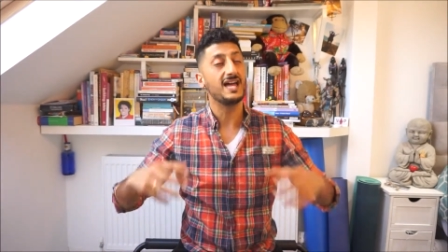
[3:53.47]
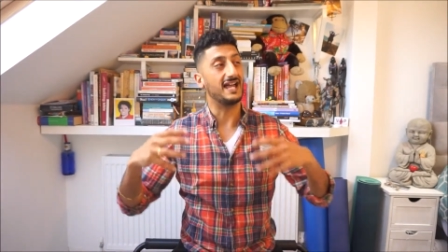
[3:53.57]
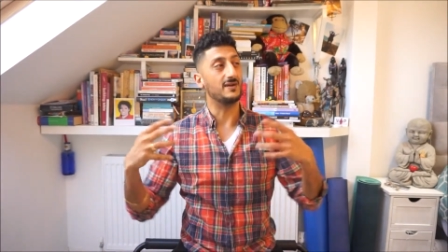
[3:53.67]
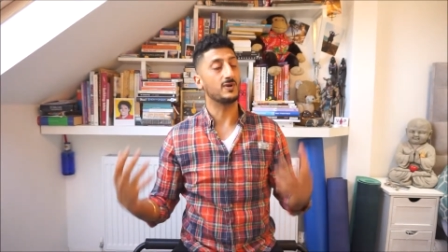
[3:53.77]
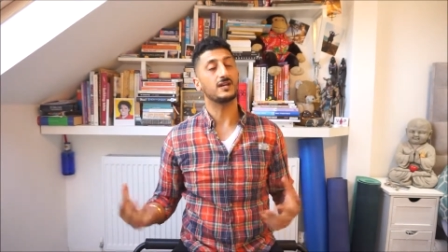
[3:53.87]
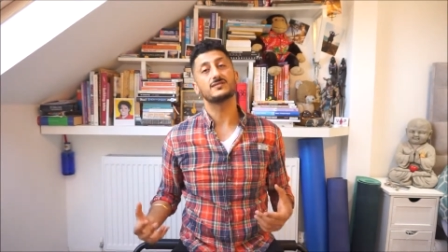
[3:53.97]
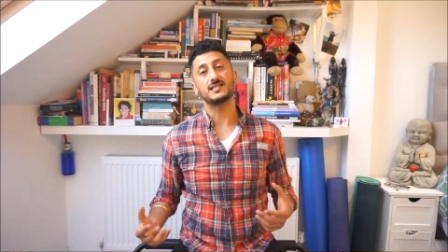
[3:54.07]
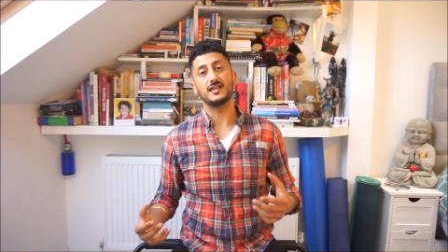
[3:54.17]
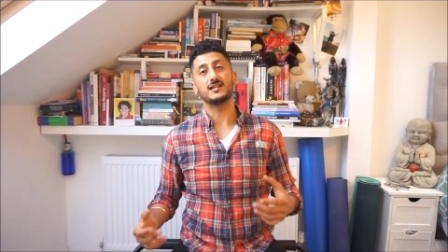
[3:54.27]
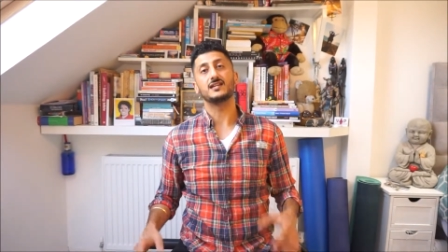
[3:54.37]
And then when I was
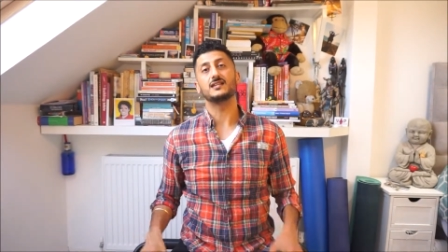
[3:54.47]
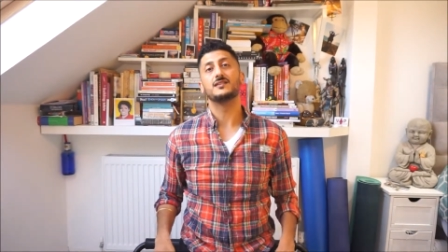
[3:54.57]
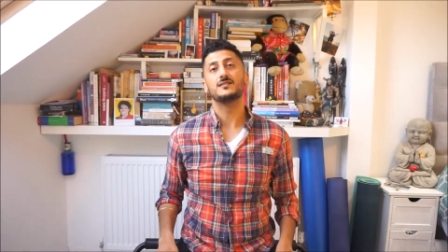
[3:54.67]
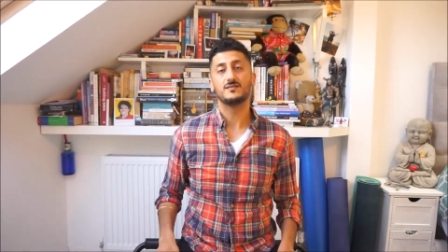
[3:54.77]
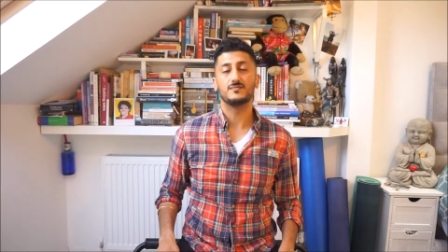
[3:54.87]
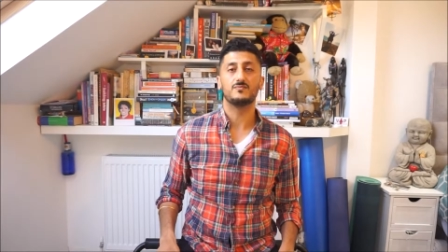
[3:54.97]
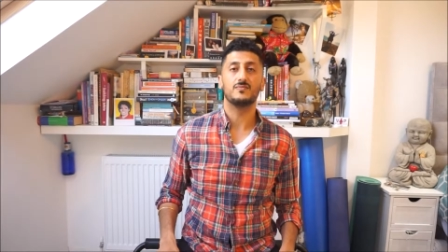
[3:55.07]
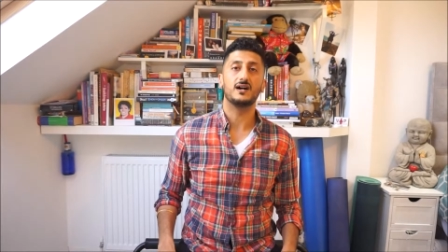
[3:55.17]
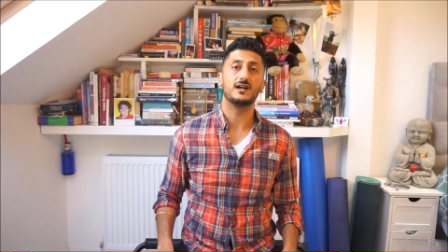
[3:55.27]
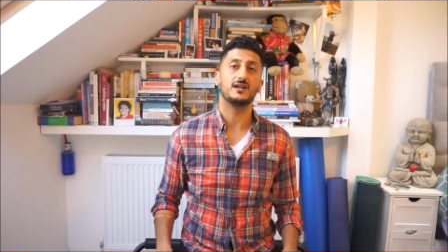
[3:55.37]
sitting in
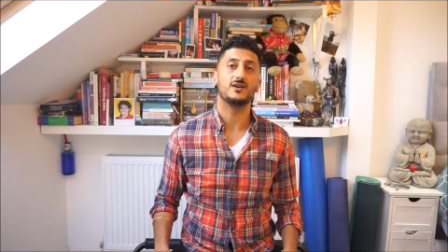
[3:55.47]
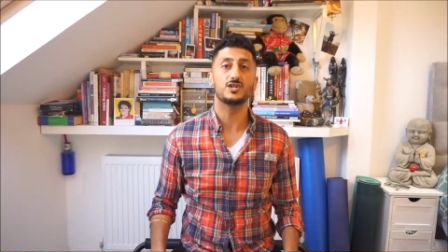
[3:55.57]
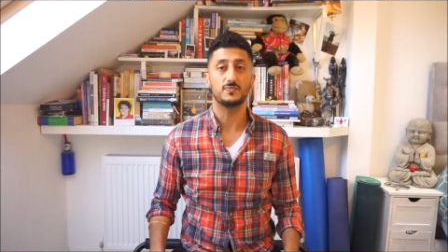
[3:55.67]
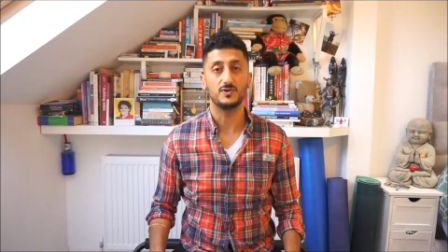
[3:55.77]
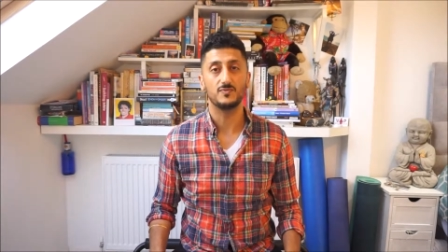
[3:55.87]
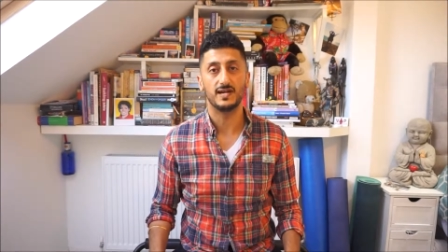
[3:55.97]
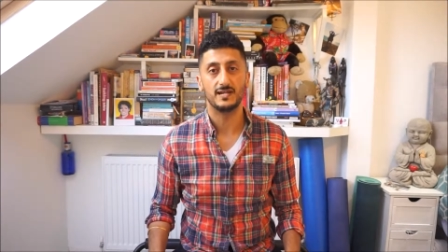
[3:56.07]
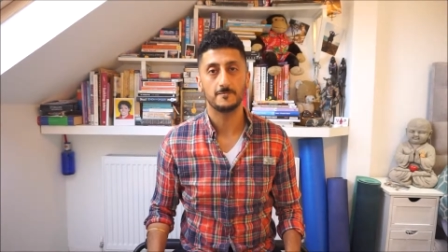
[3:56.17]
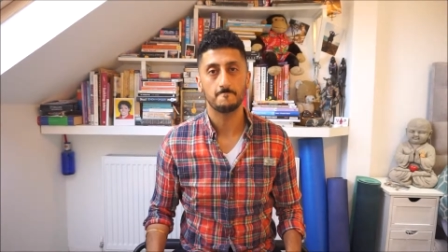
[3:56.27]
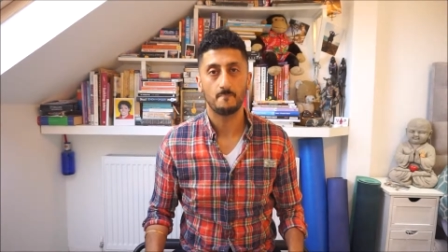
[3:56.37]
my hospital
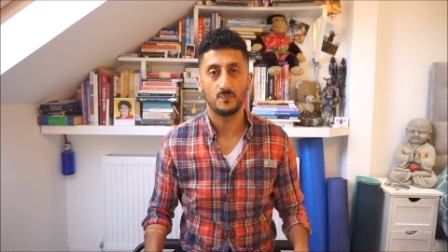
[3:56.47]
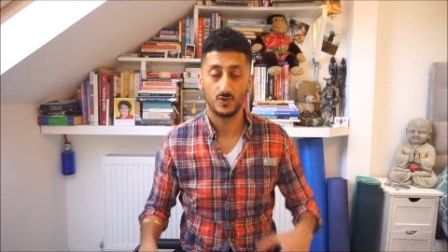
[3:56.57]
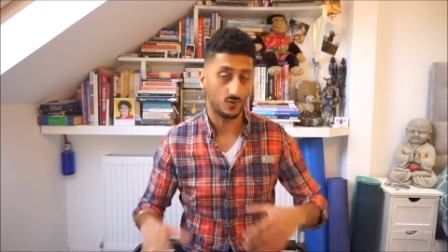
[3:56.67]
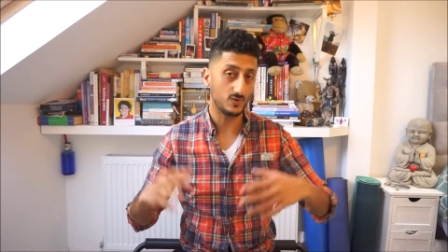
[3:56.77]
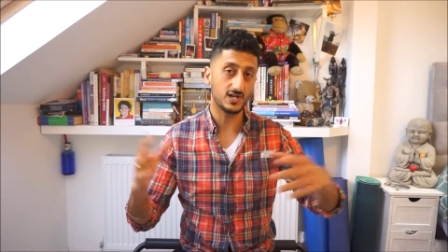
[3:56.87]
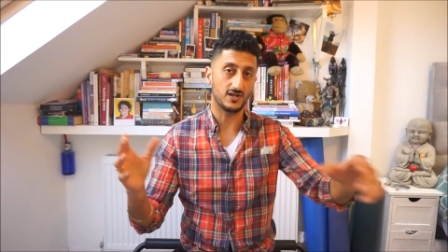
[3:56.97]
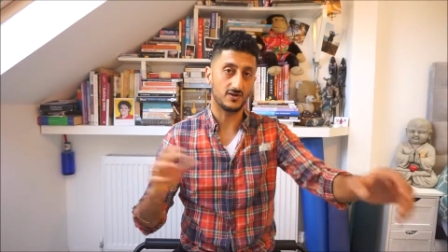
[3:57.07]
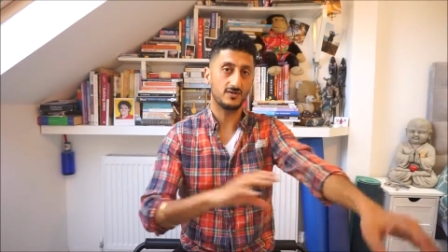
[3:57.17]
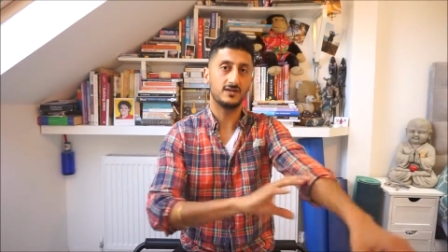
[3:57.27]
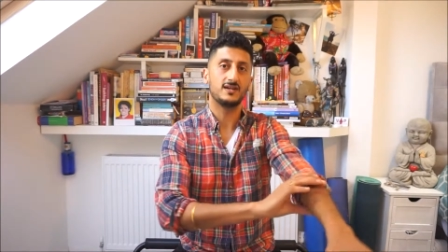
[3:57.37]
bed all
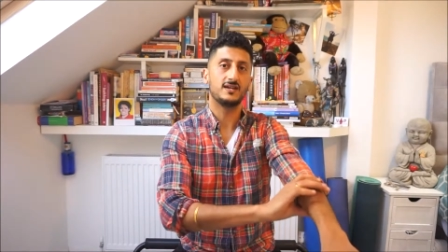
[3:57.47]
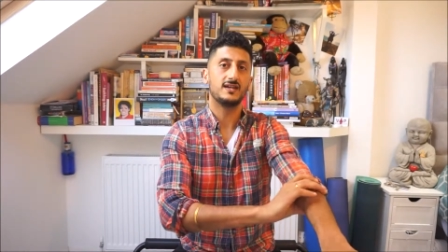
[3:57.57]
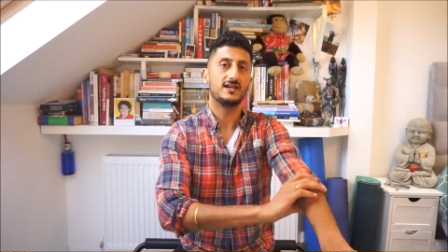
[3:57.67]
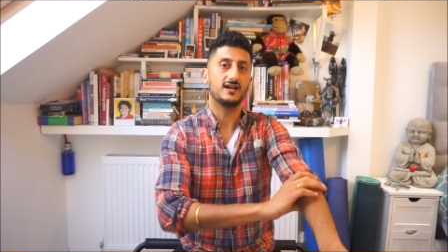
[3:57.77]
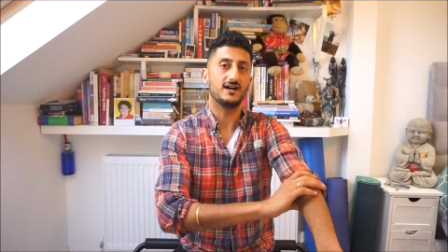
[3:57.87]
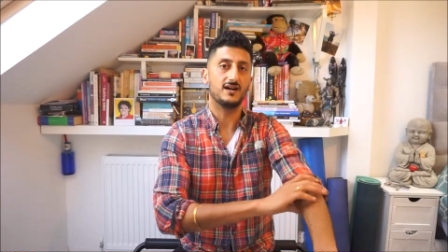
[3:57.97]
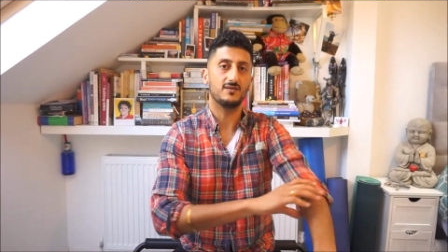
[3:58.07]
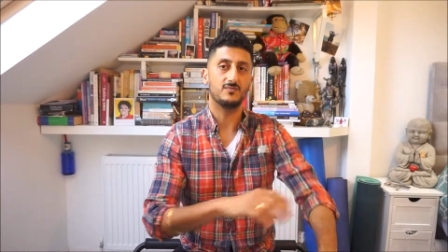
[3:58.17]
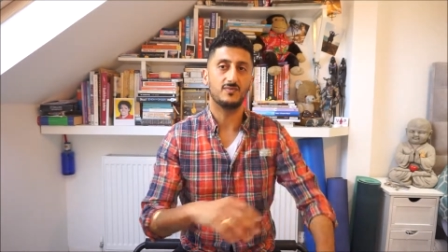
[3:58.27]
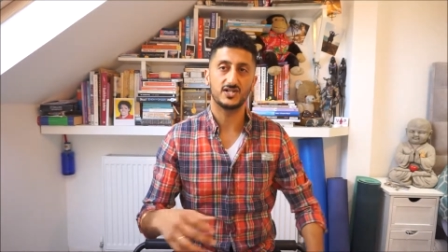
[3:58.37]
alone,
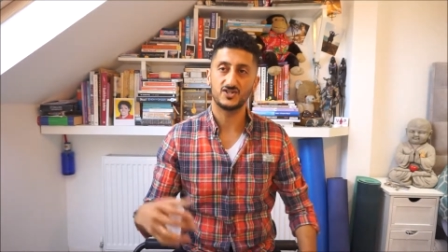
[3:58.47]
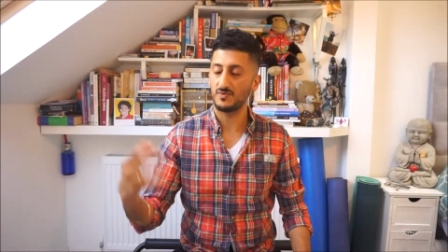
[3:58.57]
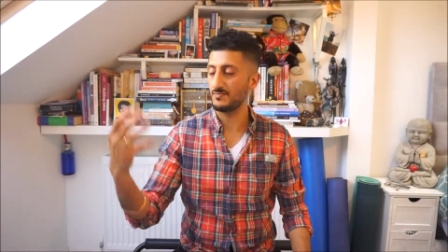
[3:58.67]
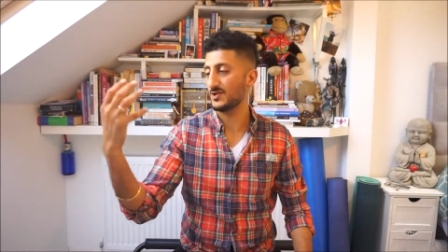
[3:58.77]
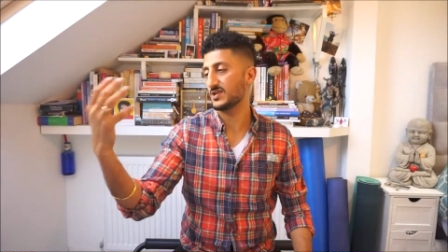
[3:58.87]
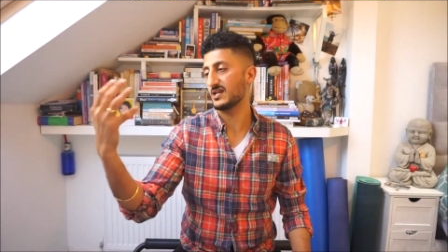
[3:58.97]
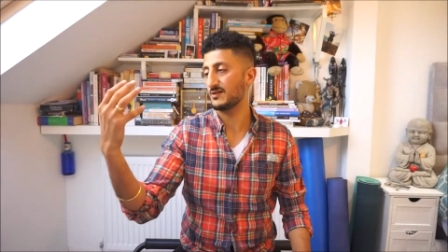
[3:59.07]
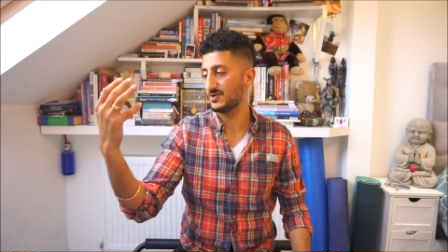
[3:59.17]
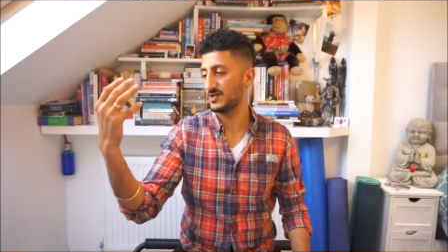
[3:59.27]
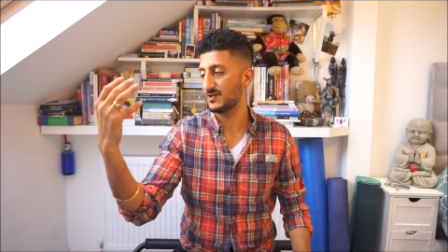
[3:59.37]
I just remember looking at
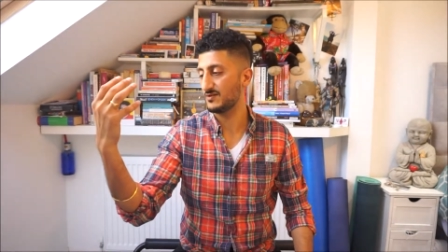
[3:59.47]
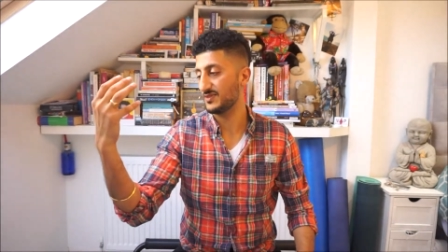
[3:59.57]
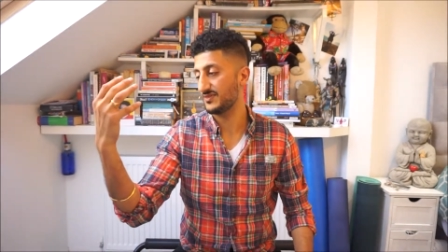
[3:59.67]
my arm and